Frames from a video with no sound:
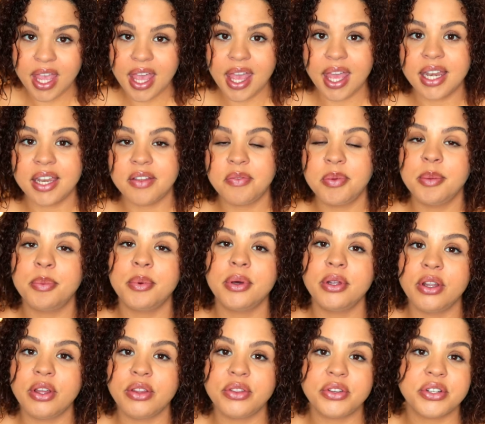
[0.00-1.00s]
And if people
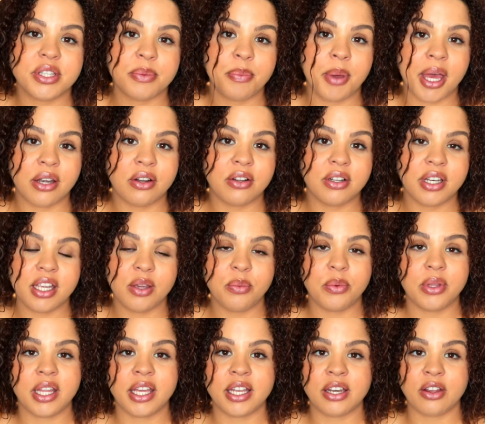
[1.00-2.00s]
know there's a penalty
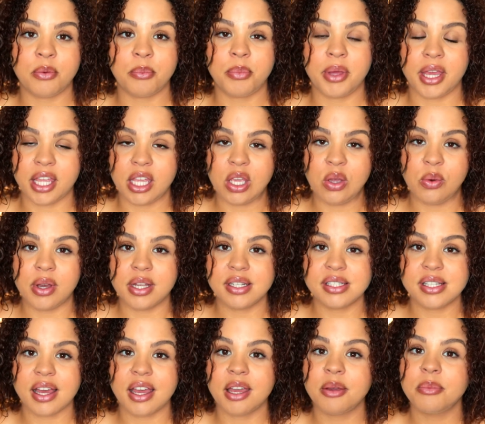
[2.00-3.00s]
when they don't pay you on
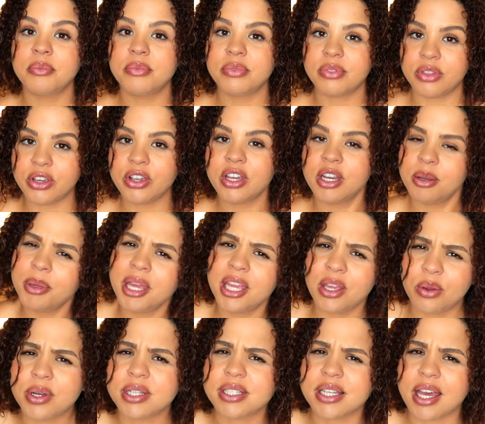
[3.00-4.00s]
time, they're gonna pay you
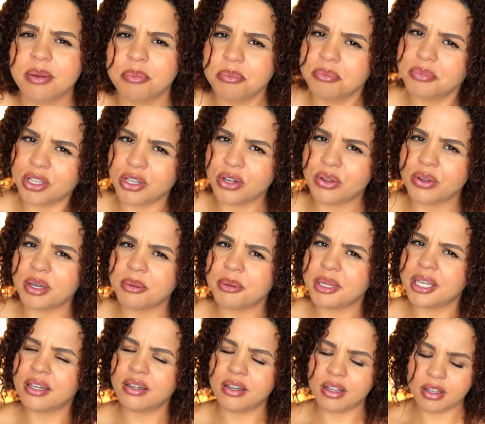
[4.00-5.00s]
on time. You know what I
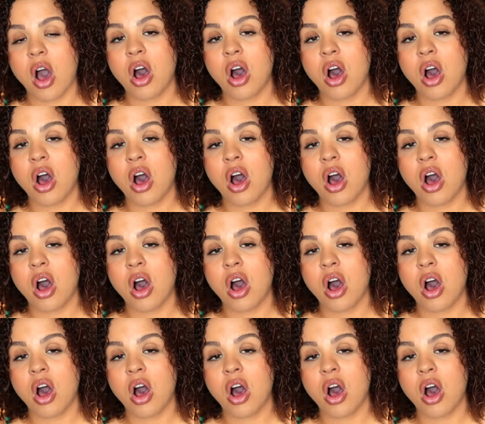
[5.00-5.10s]
mean?